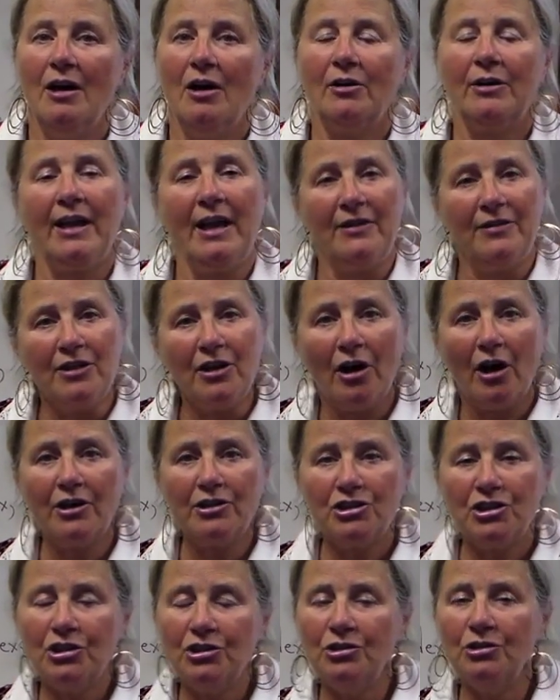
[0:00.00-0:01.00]
Okay, there are
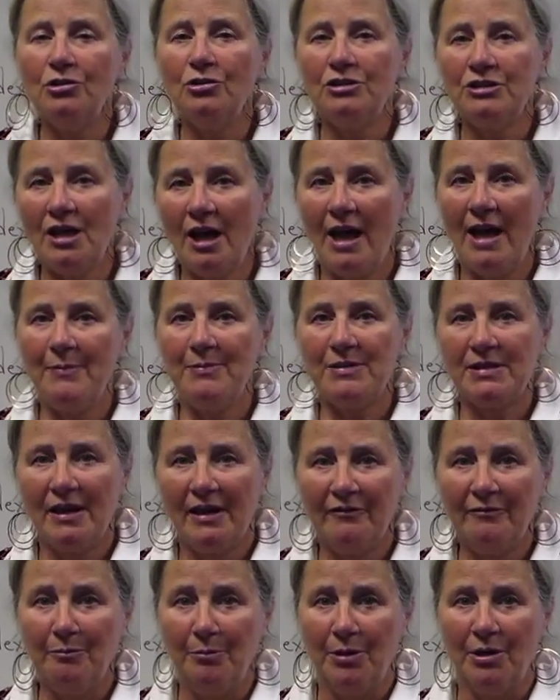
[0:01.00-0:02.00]
two types
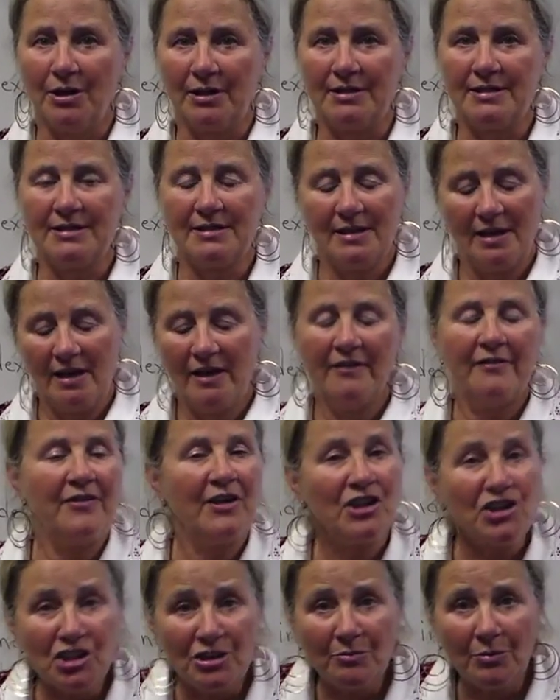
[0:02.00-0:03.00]
of books,
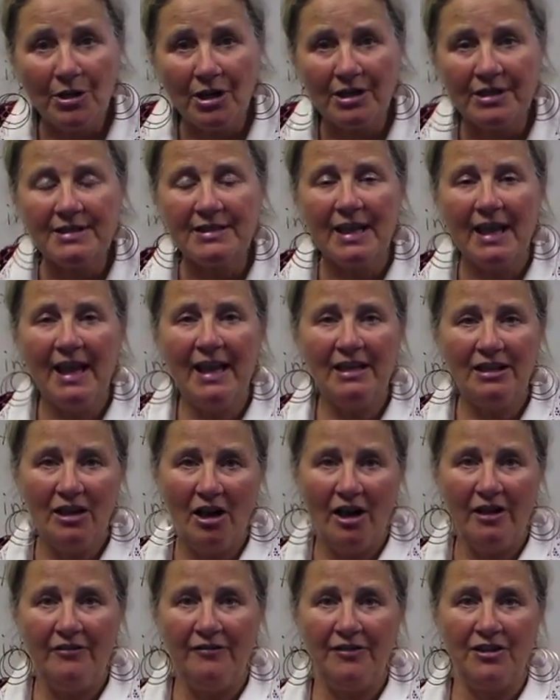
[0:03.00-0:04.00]
fiction books and
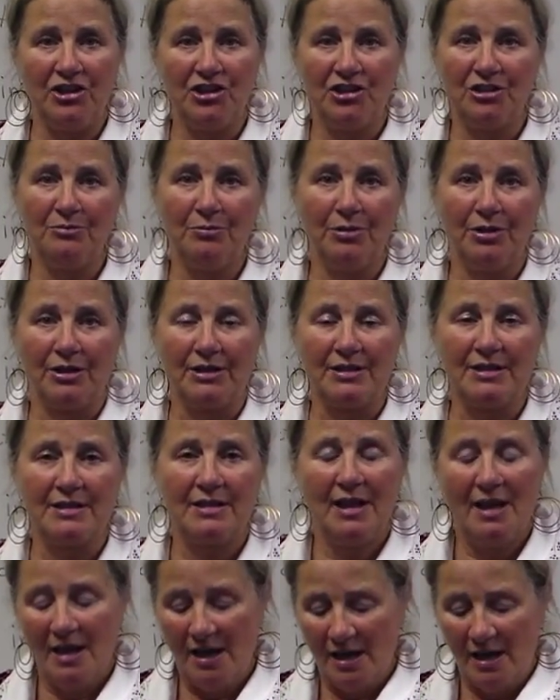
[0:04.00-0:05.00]
nonfiction
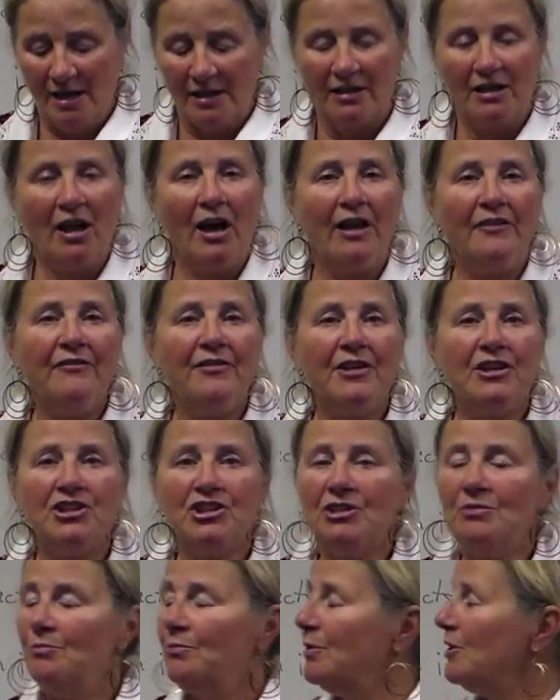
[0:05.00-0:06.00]
books.
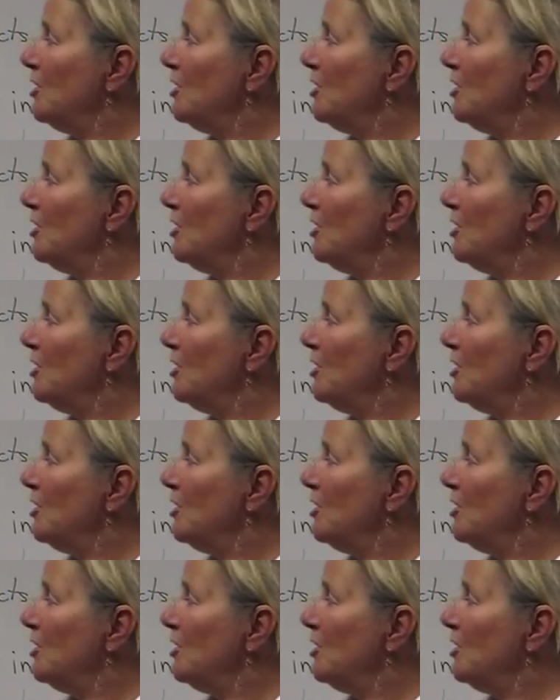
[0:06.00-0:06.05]
Nonfiction